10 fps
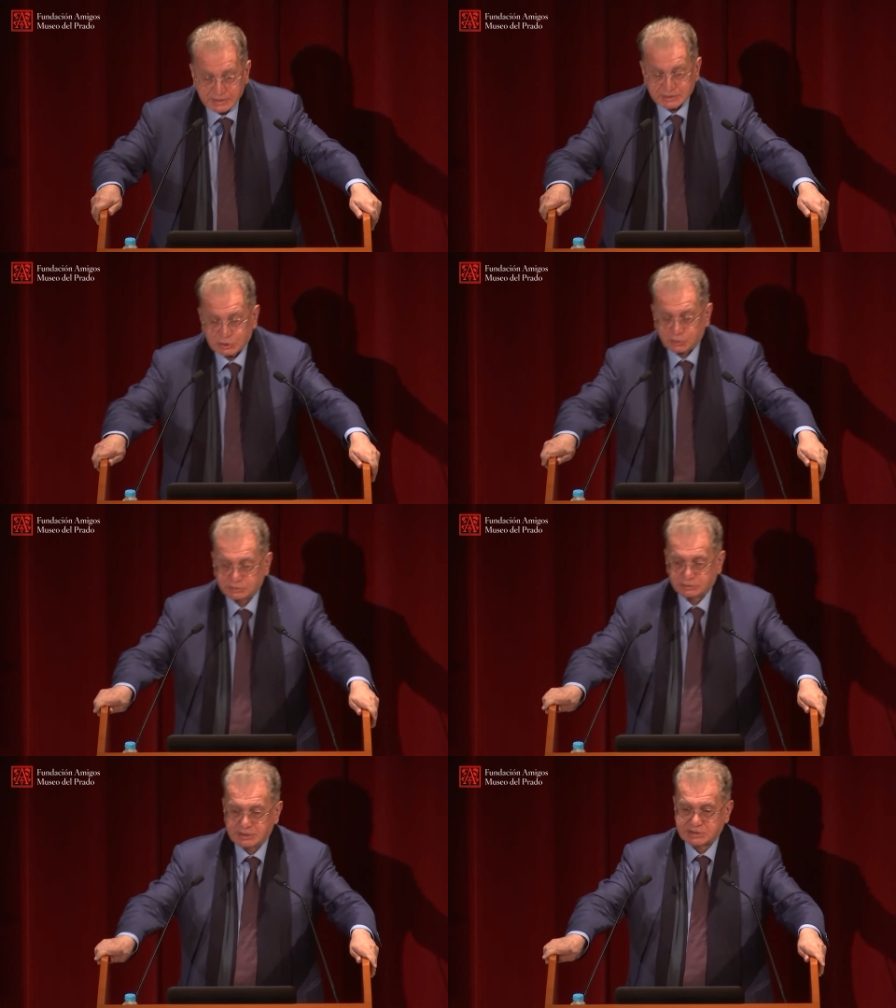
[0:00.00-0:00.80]
So
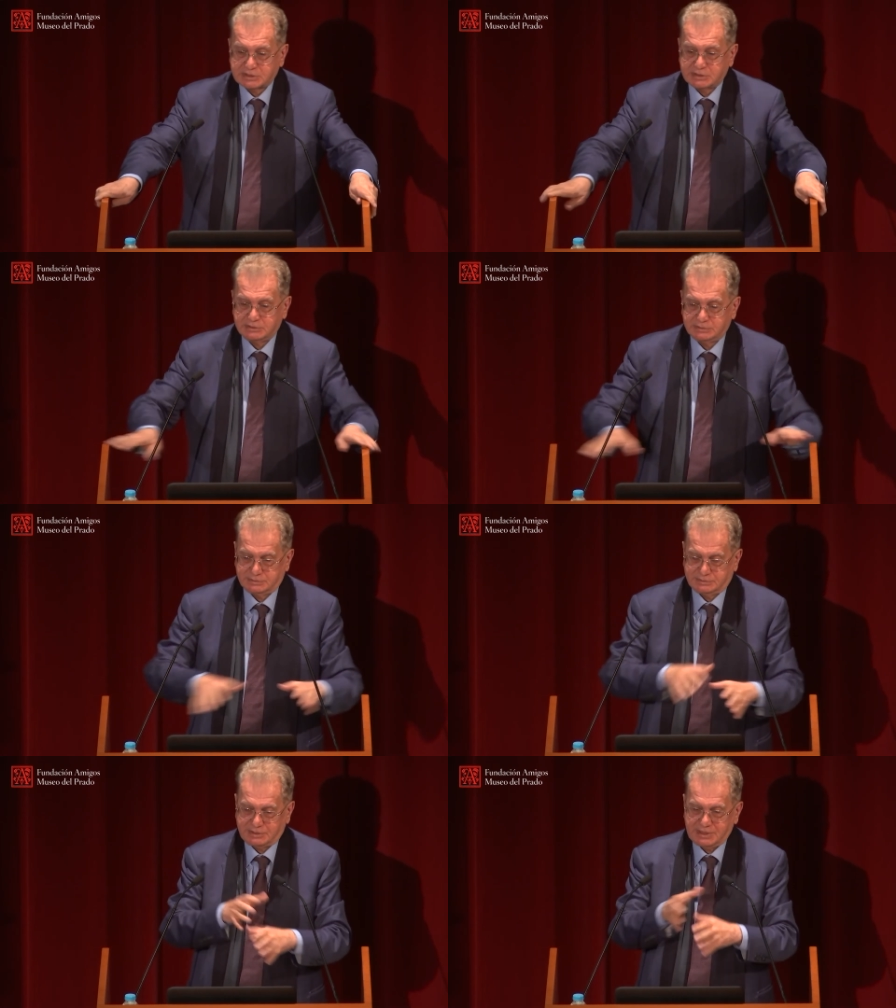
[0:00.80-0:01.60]
this
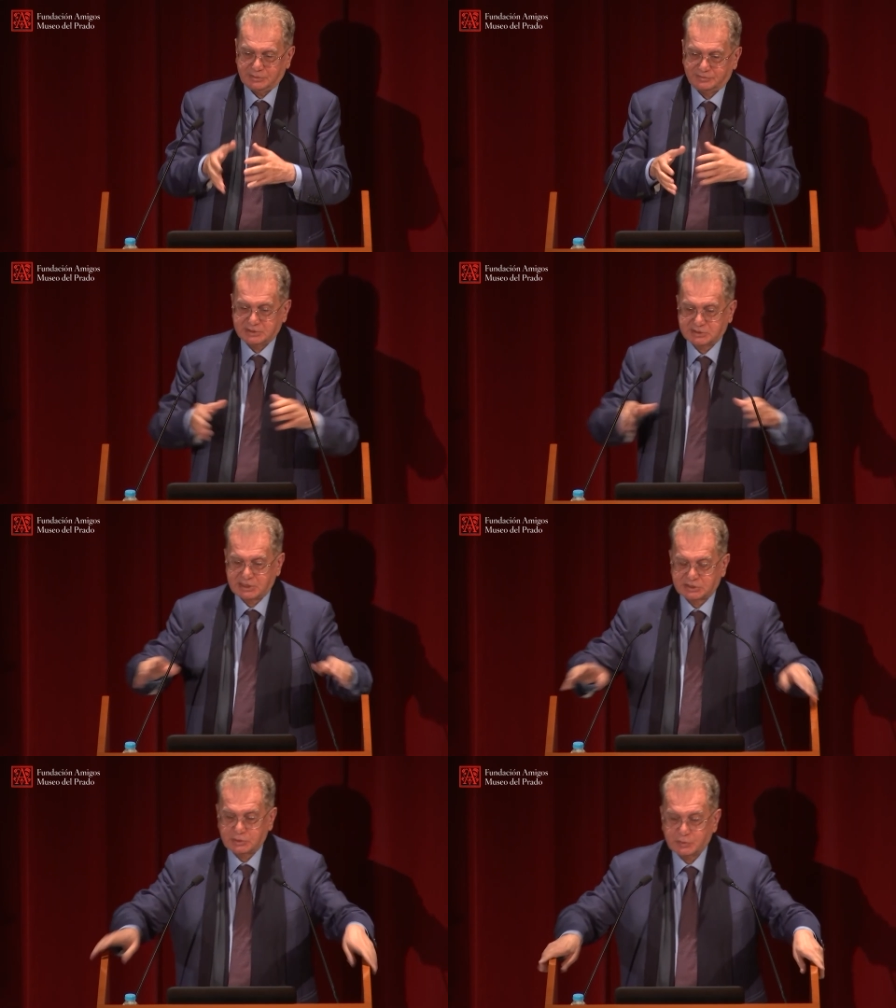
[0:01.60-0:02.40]
kind of
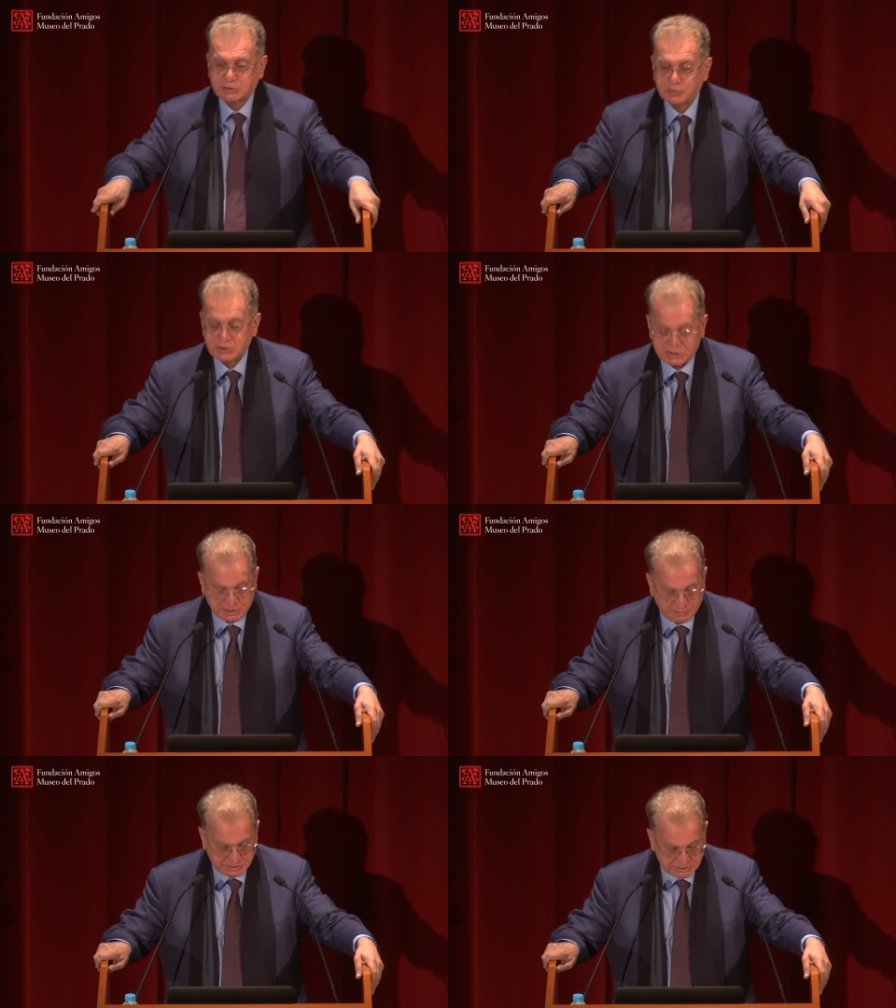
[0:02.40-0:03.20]
discussion which
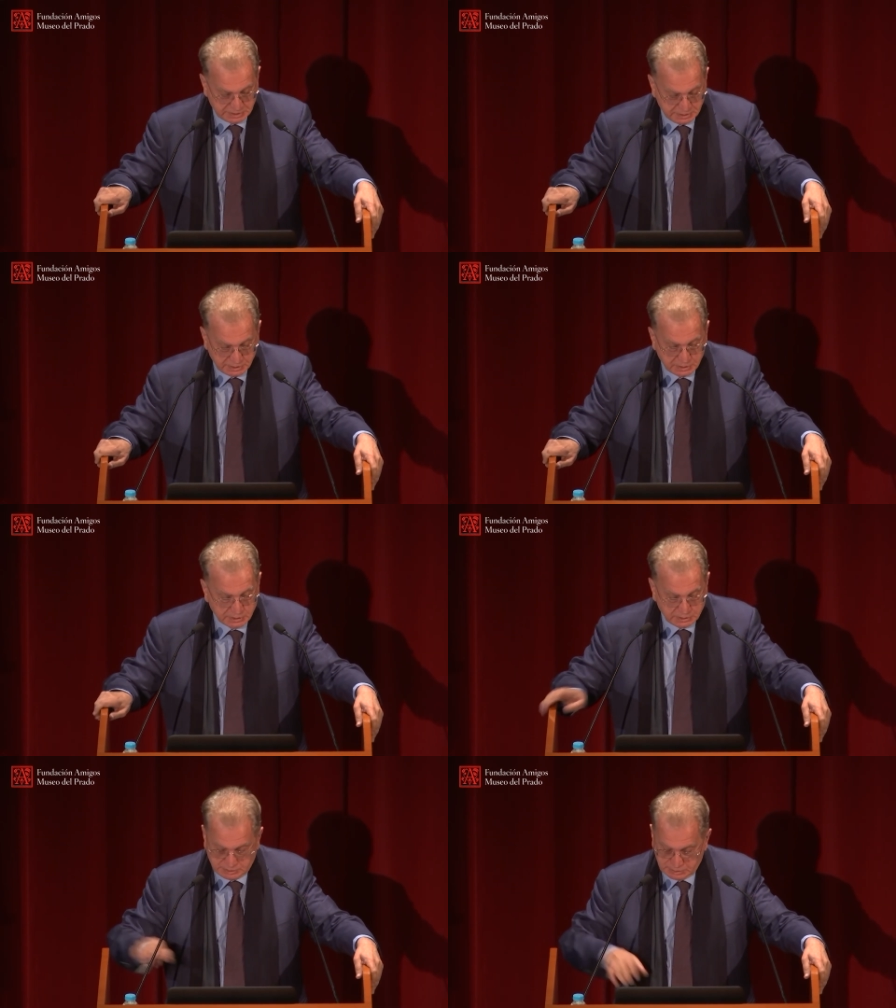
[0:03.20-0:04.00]
museum is
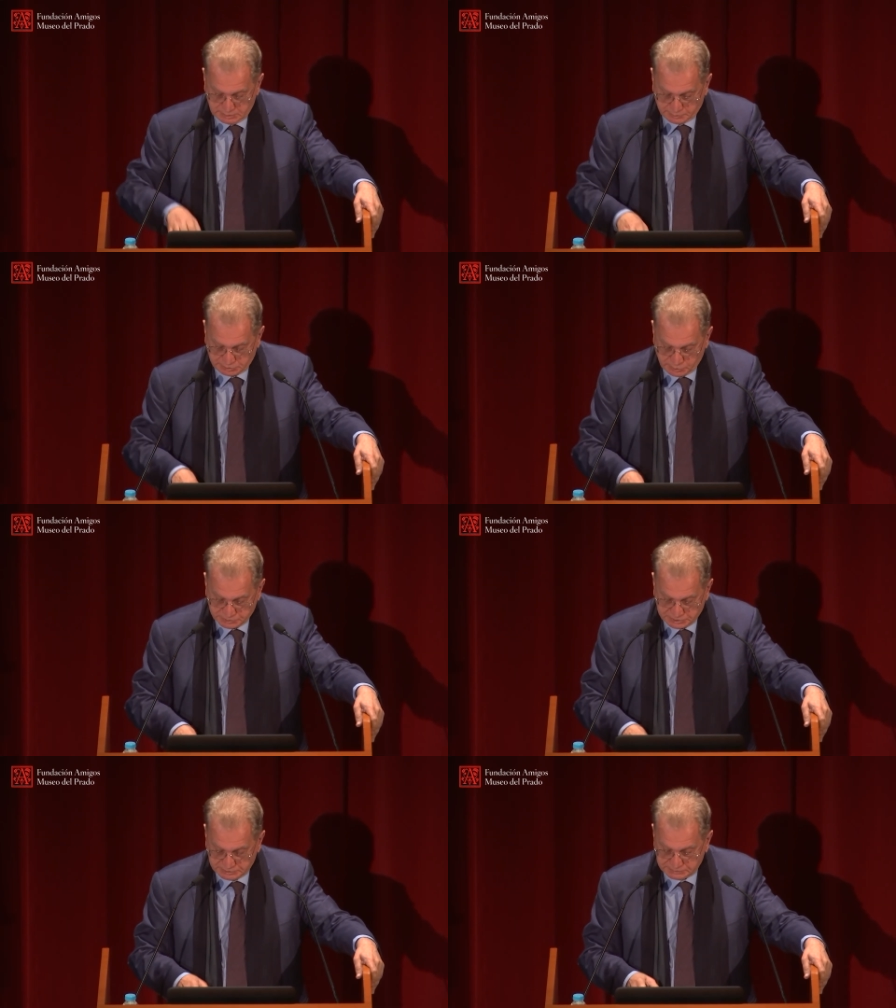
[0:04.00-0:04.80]
uh,
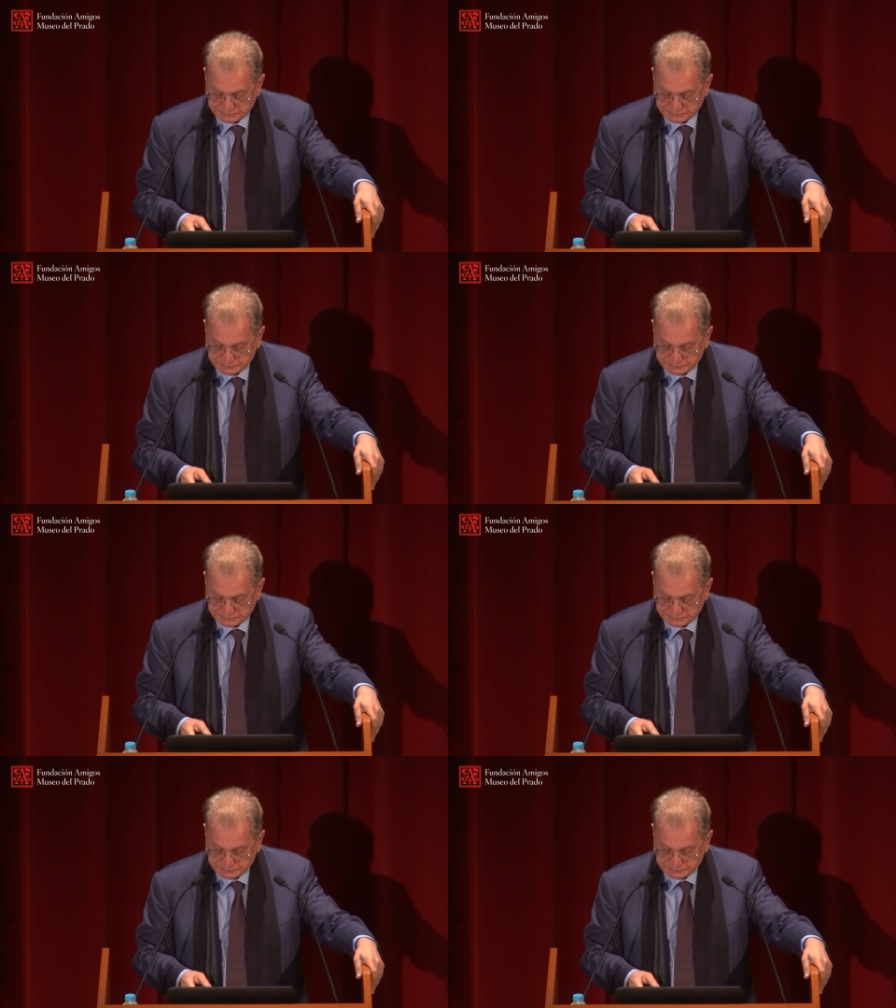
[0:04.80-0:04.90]
promoting.